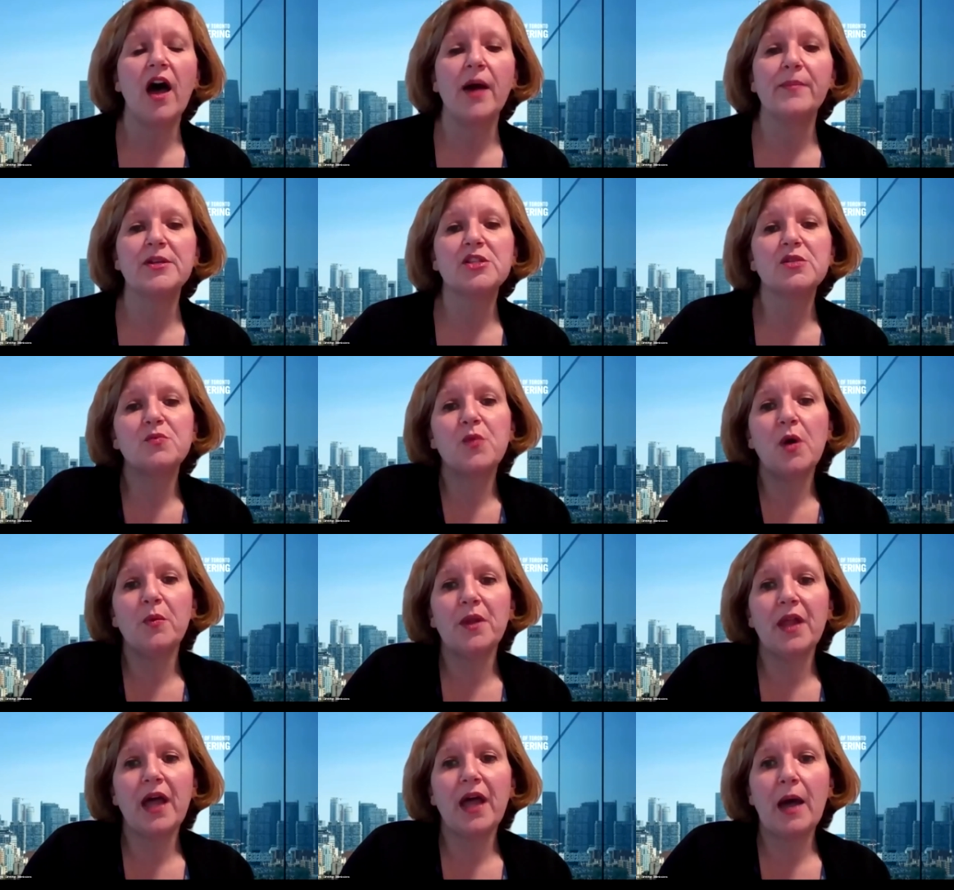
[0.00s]
So what
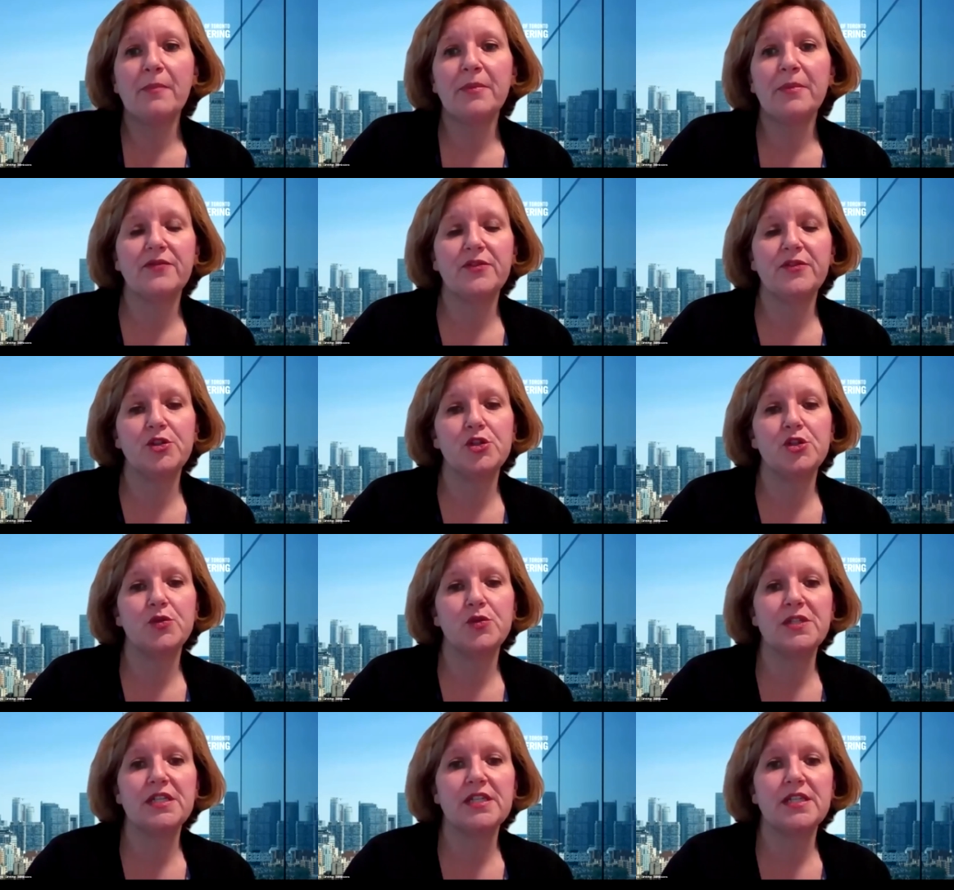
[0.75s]
will happen if you
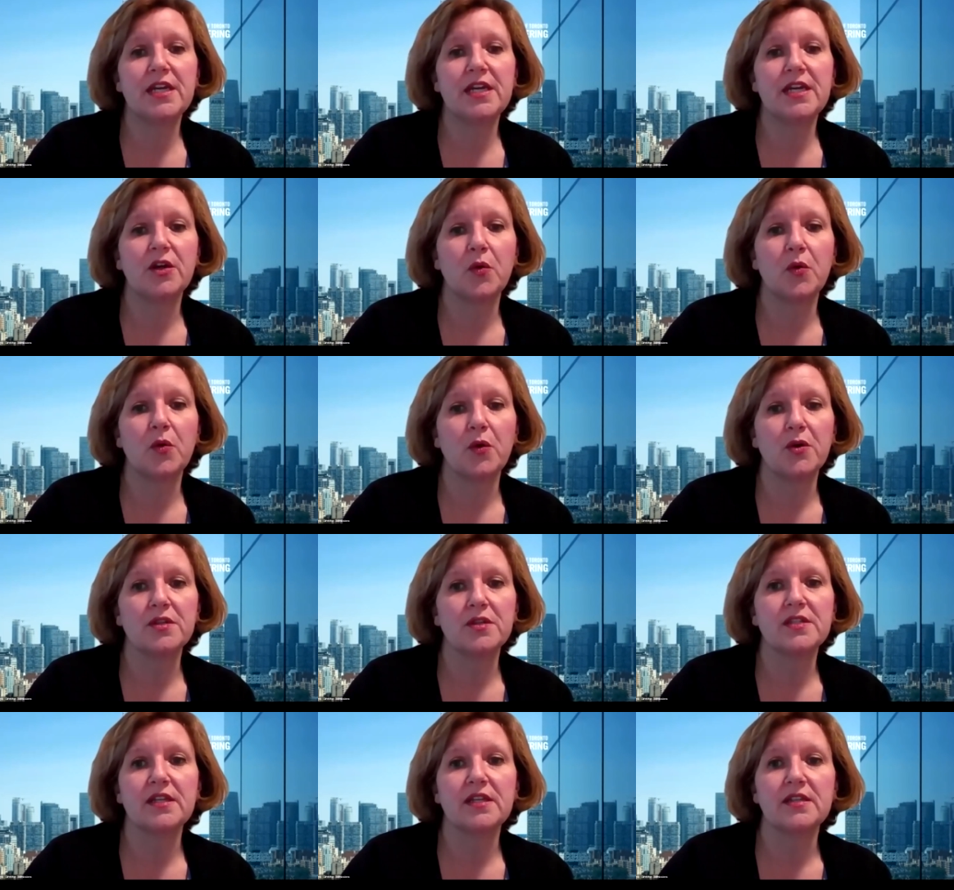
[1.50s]
choose to take a
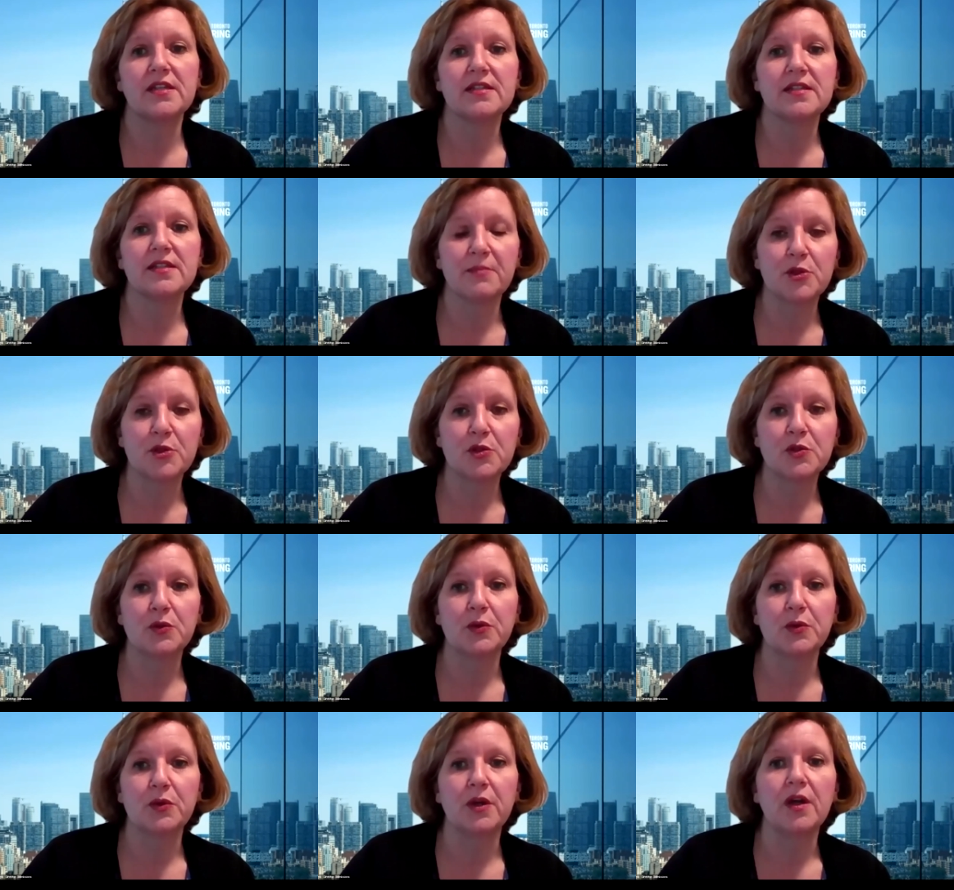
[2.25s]
course in summer
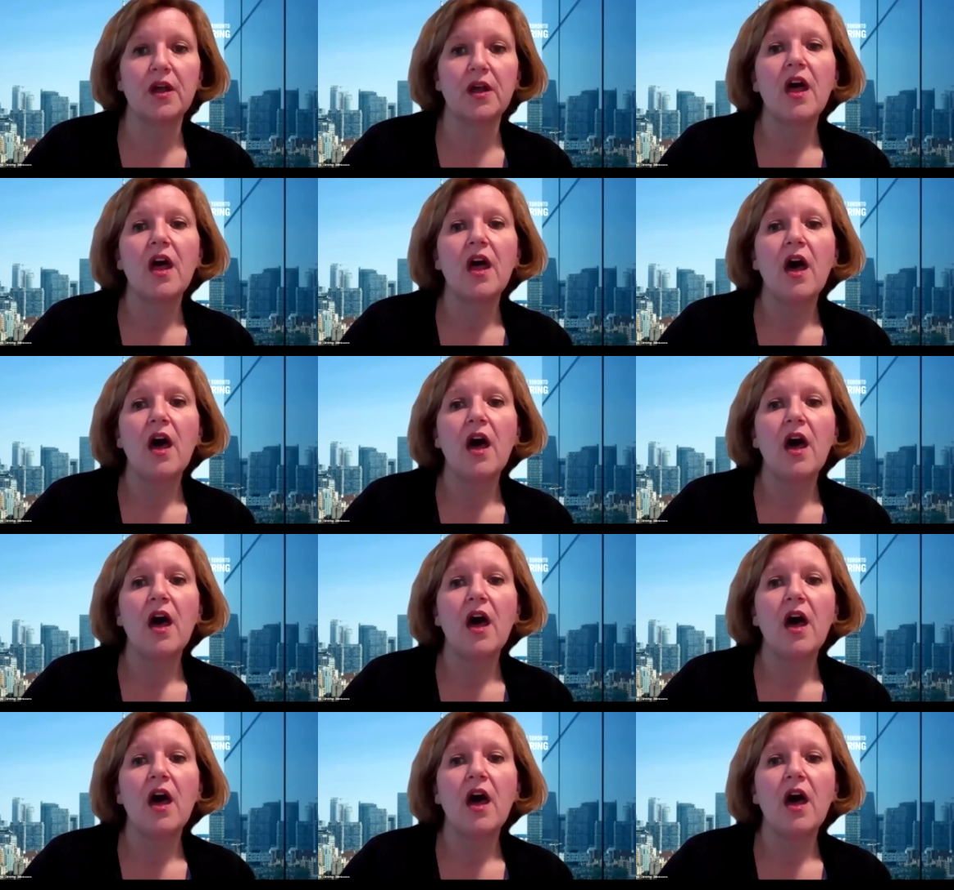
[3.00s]
school